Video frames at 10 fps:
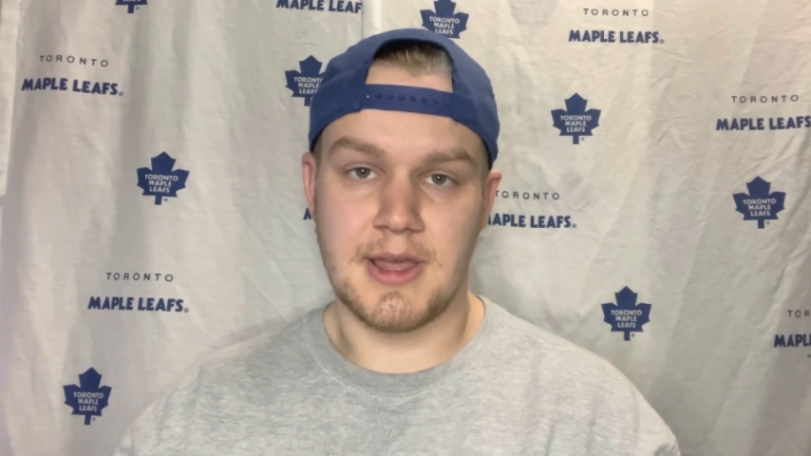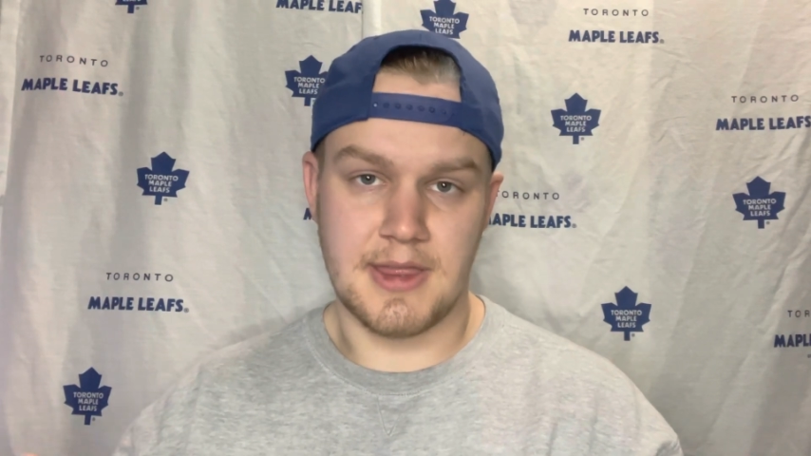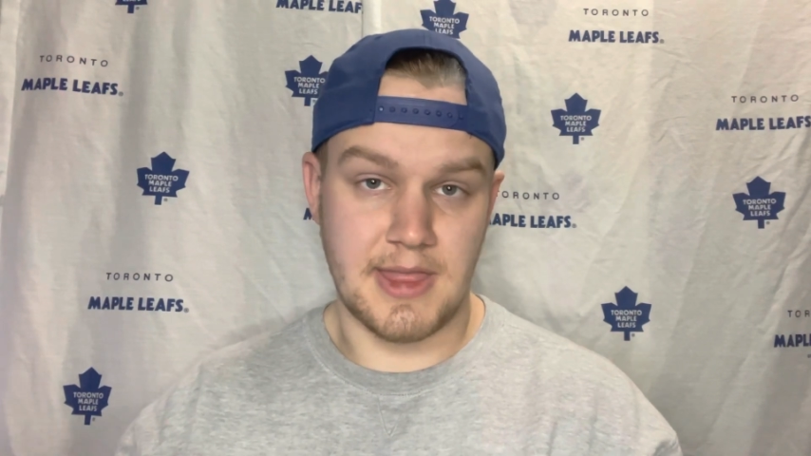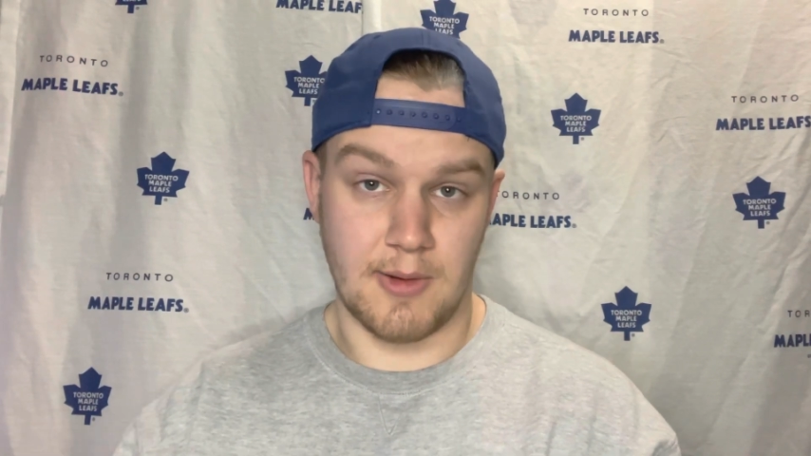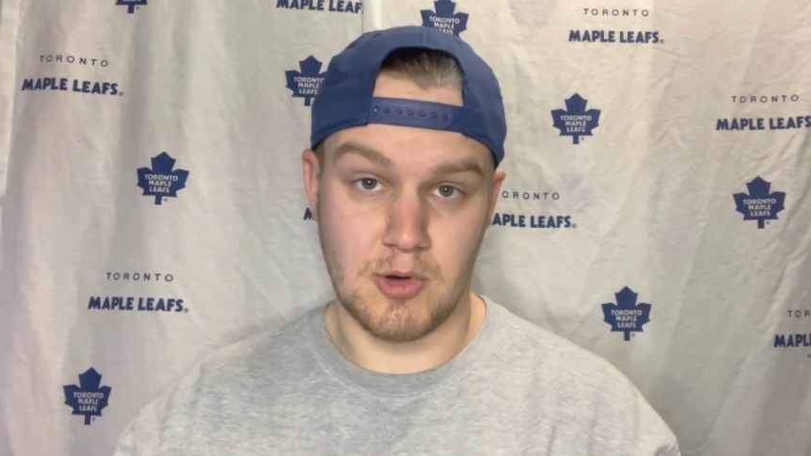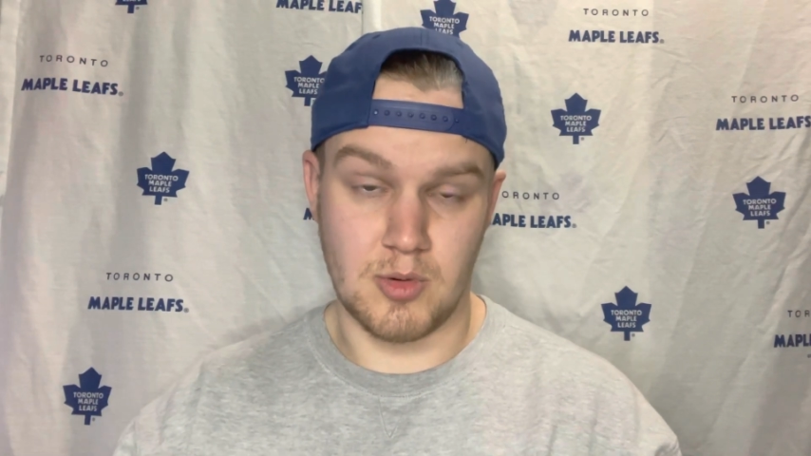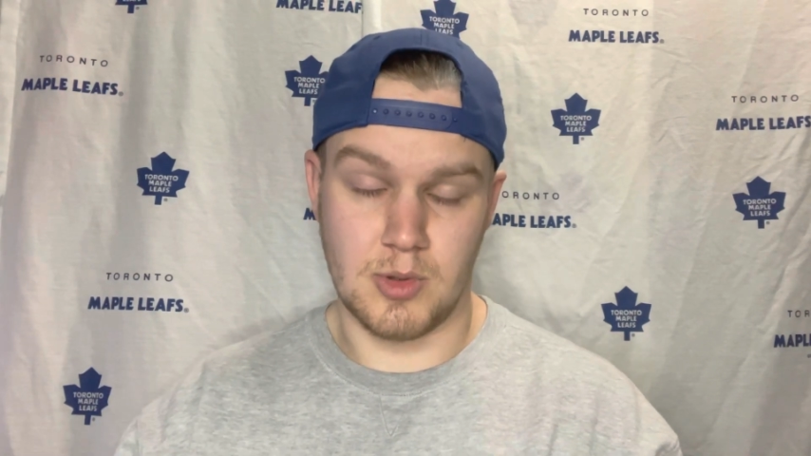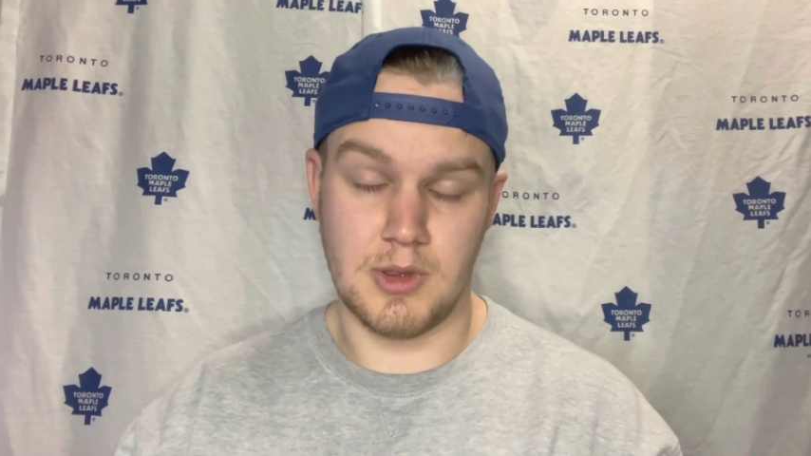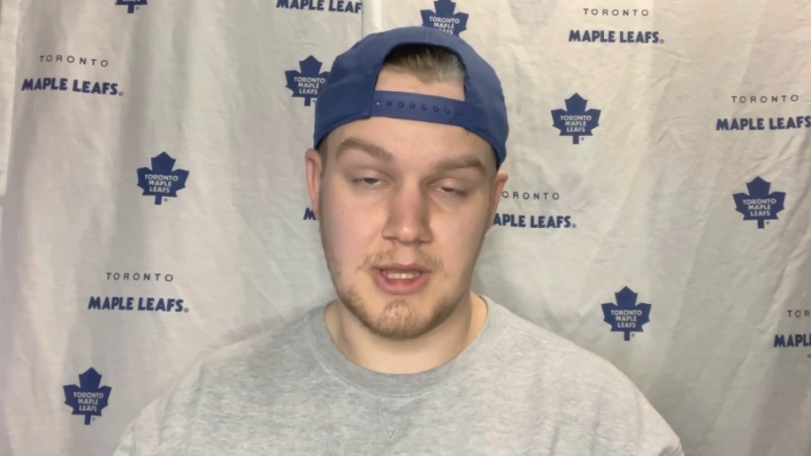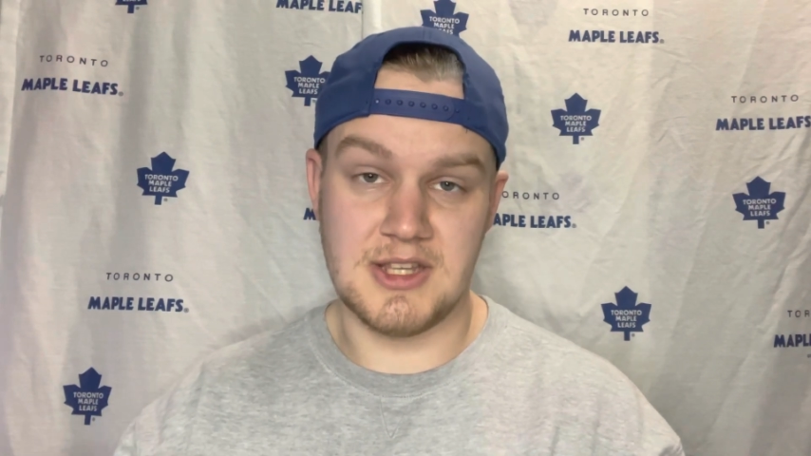that were
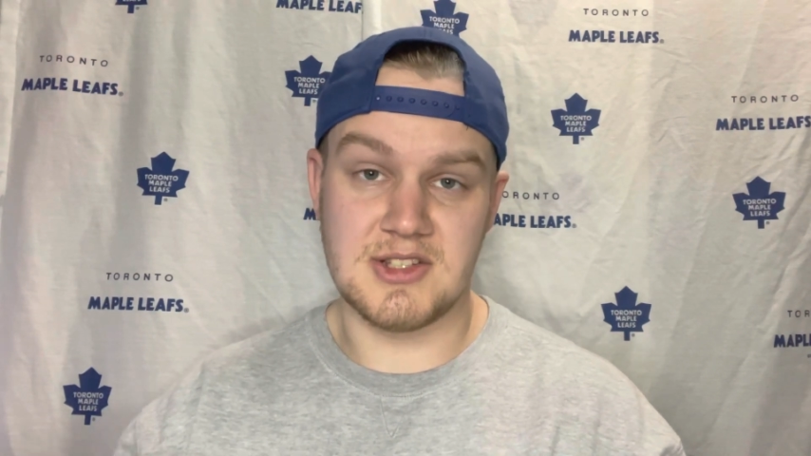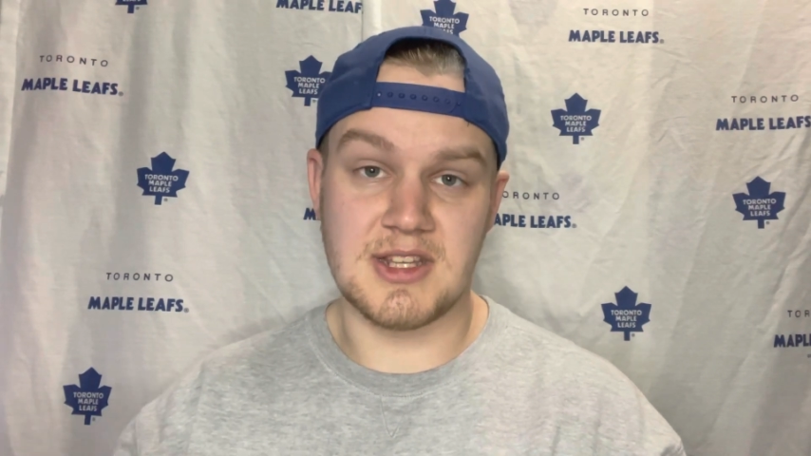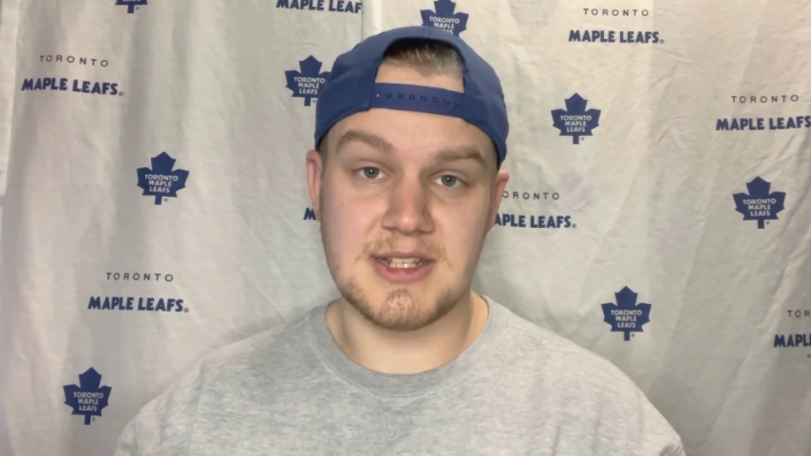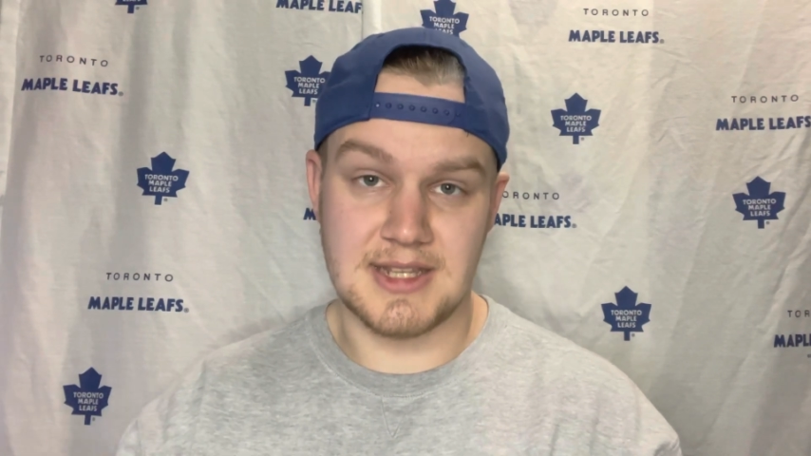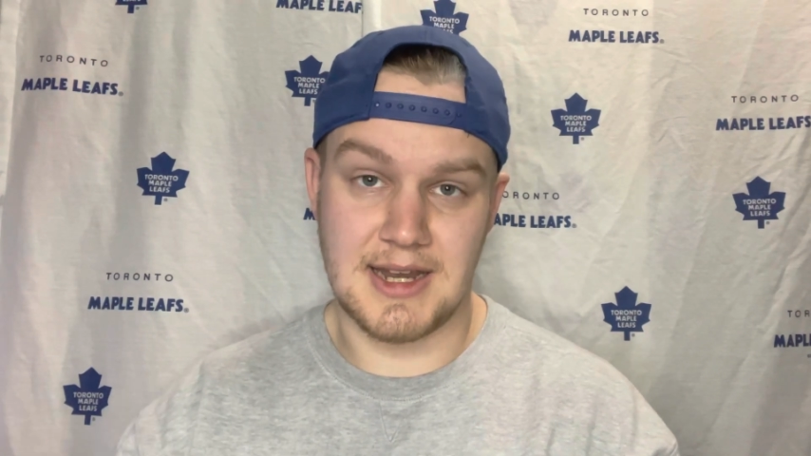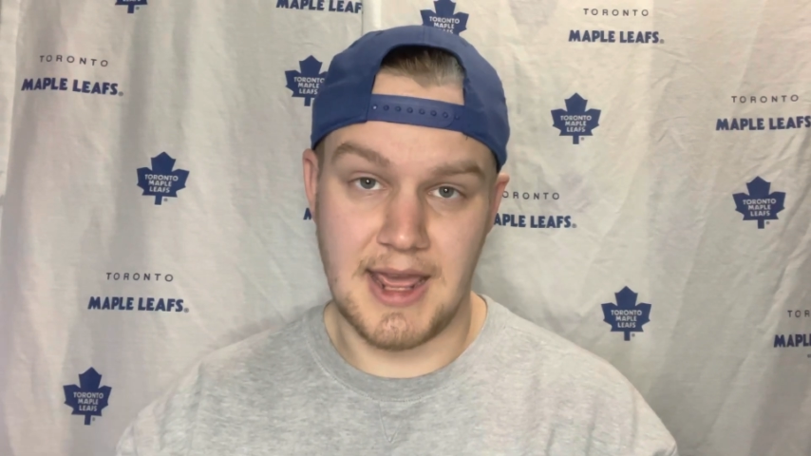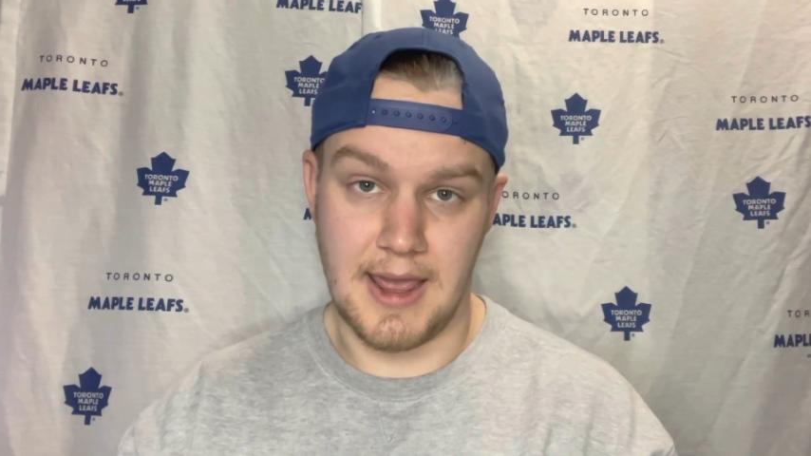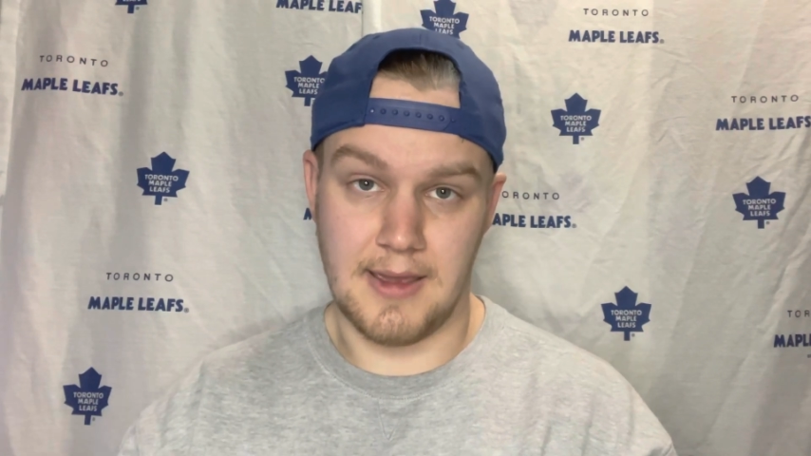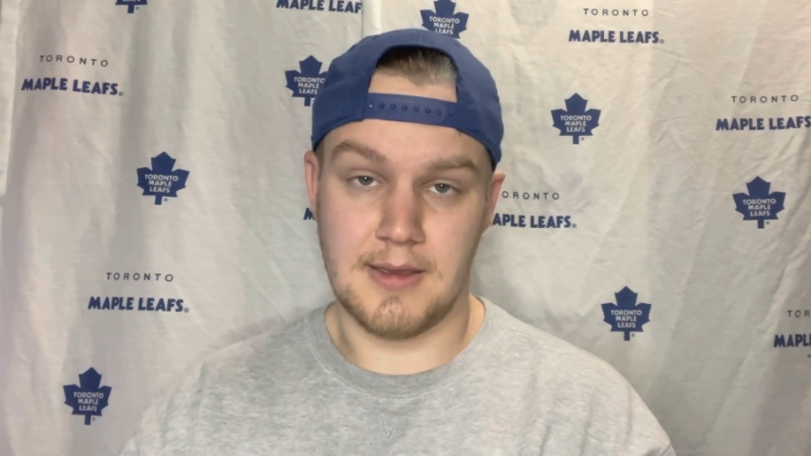released today.